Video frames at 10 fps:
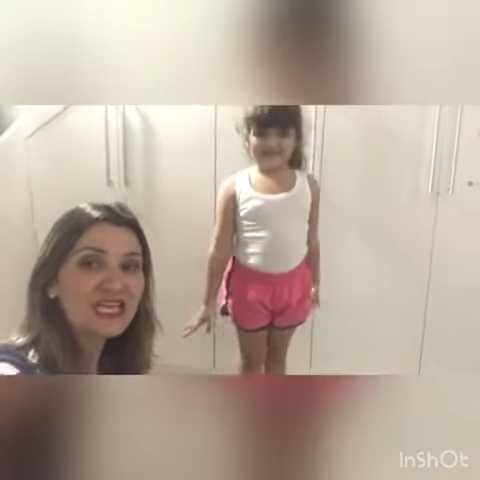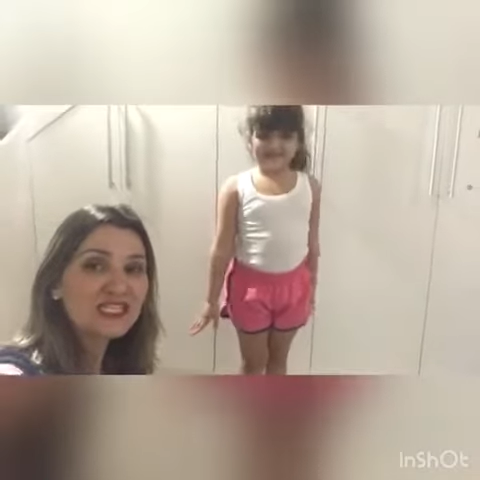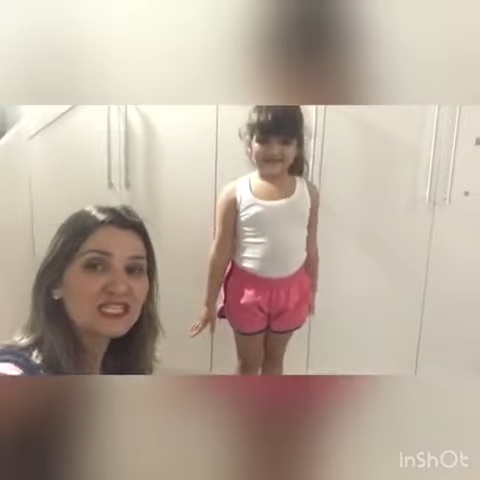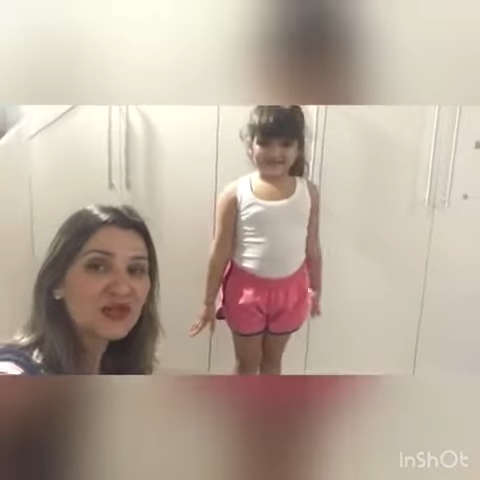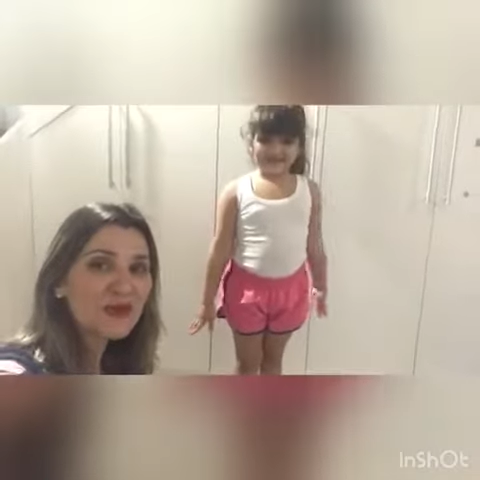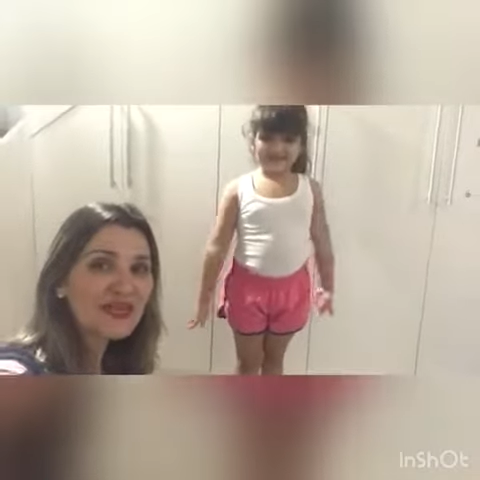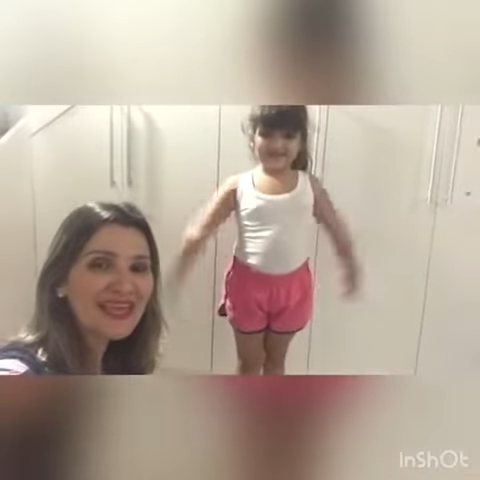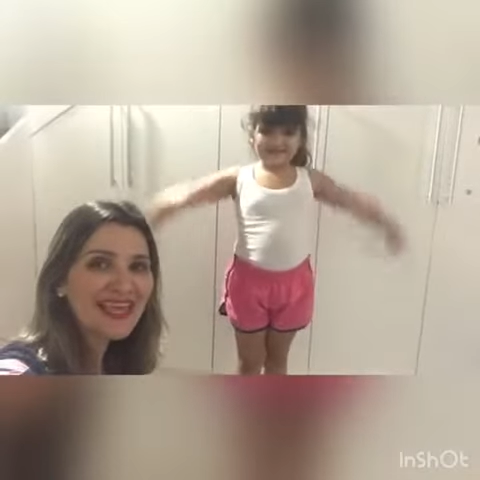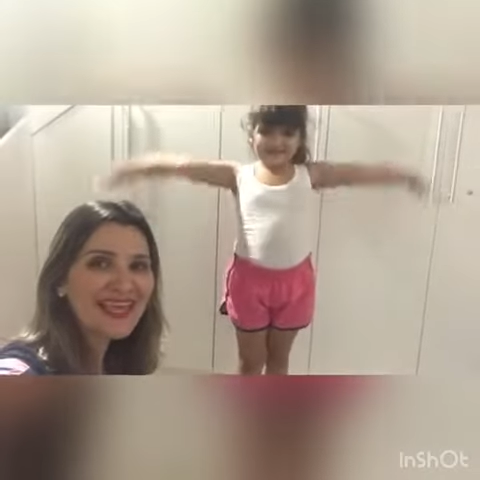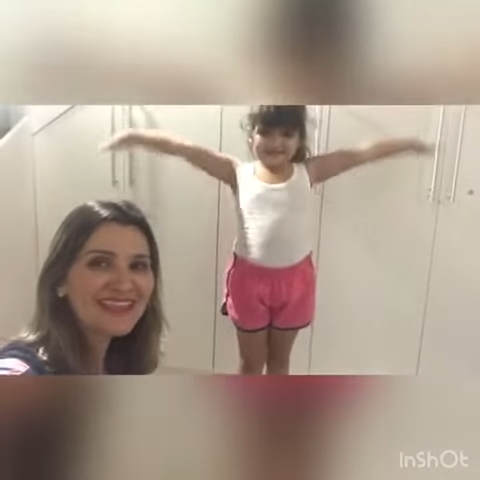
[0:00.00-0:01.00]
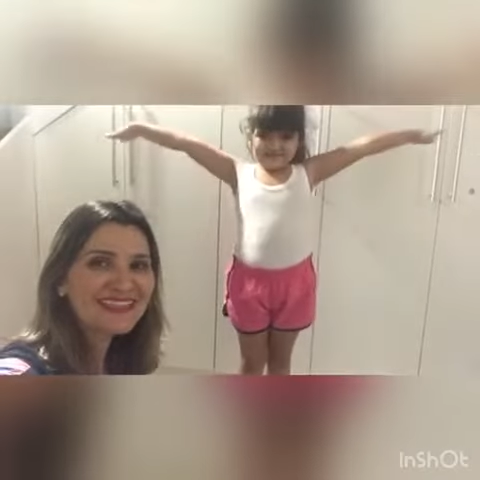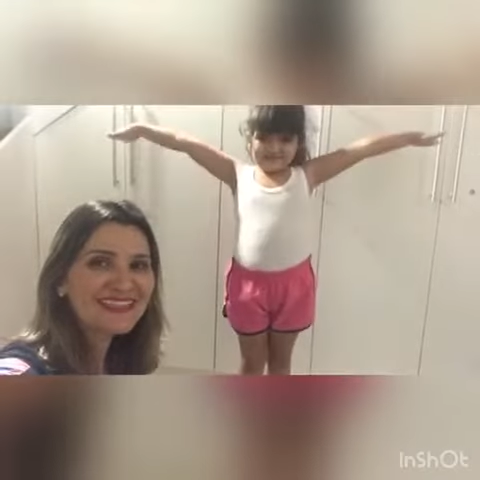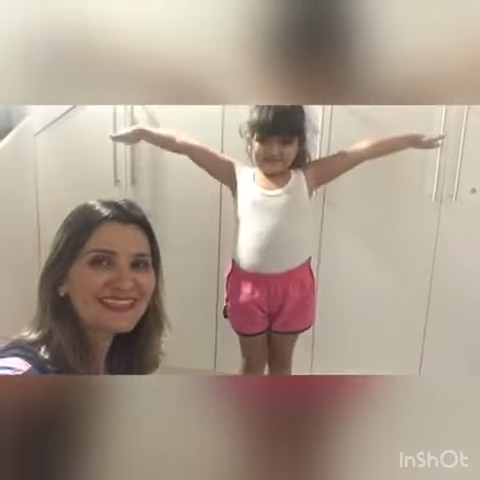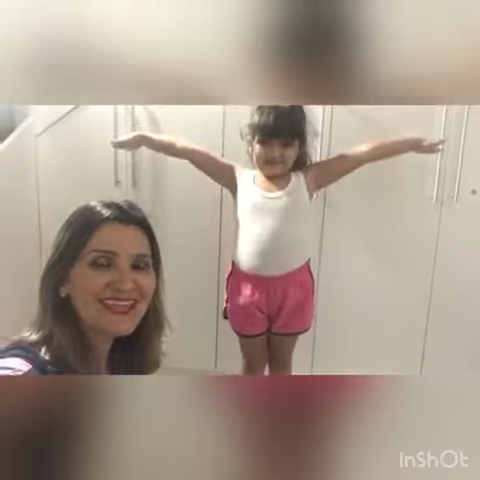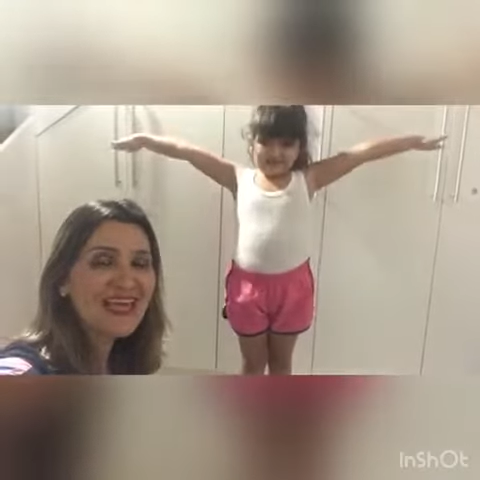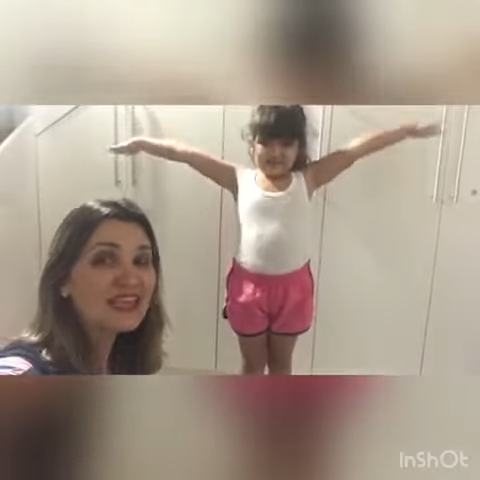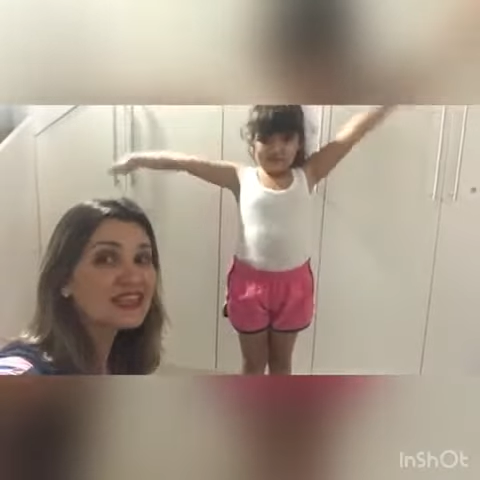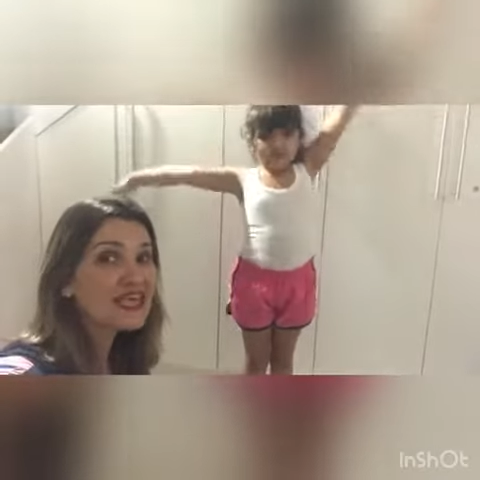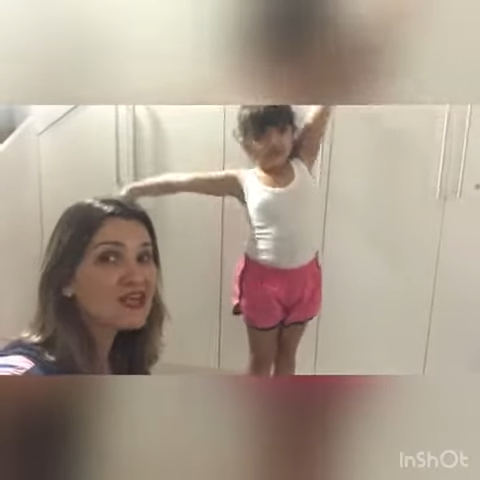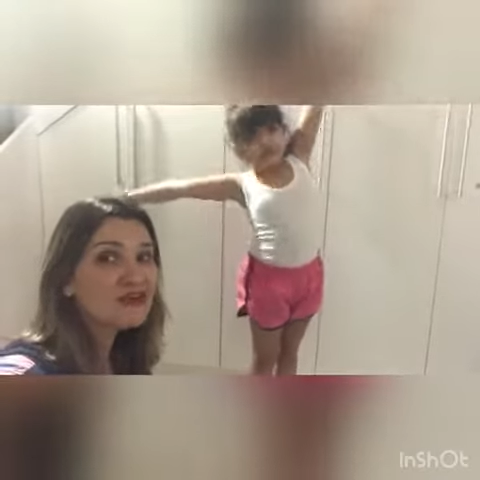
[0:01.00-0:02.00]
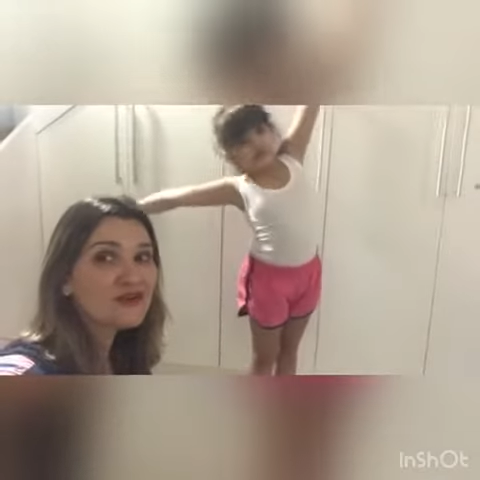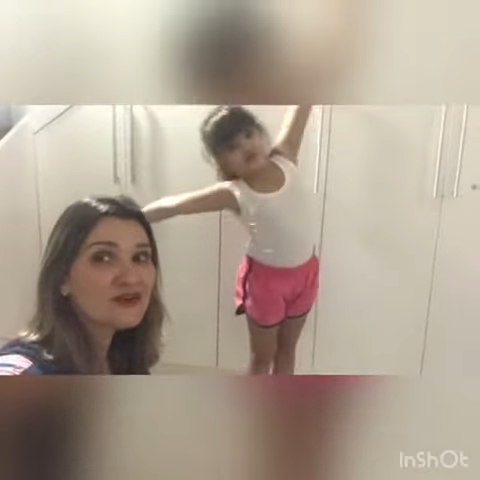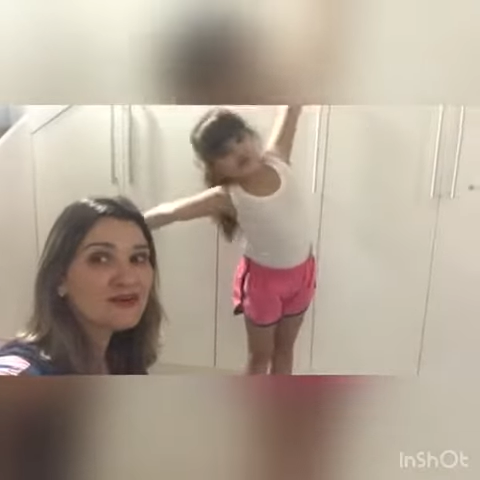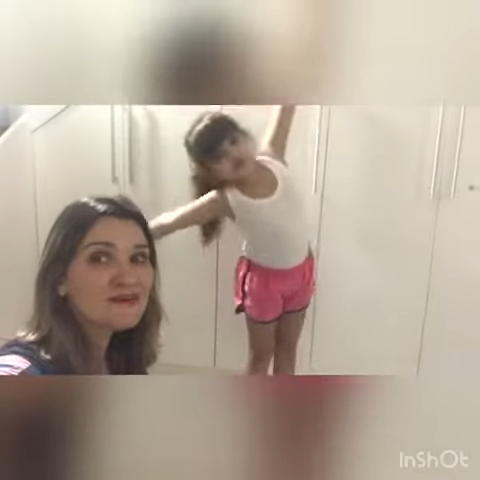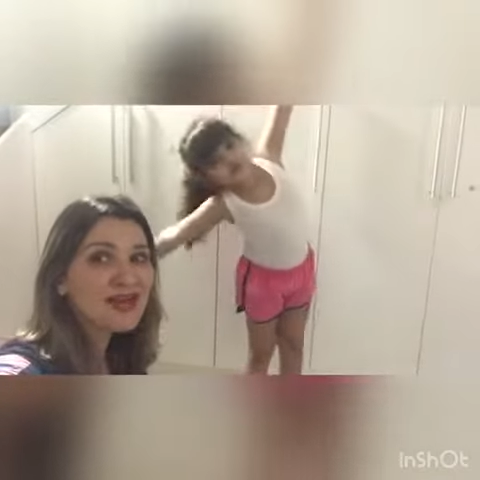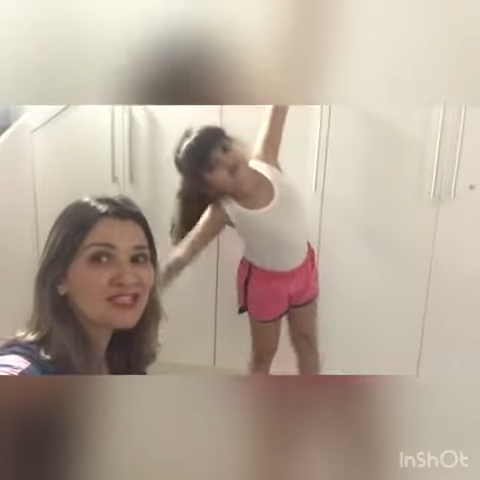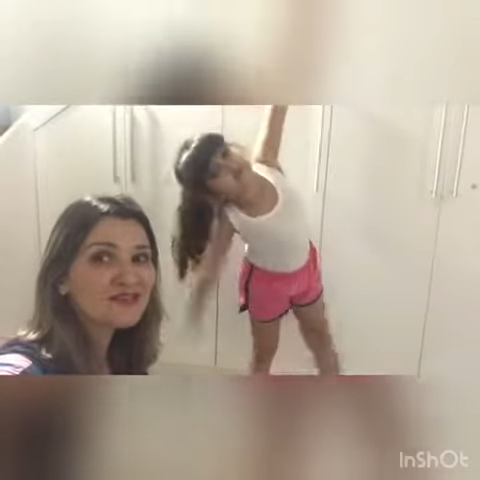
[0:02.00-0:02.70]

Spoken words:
So, kids, thank you very much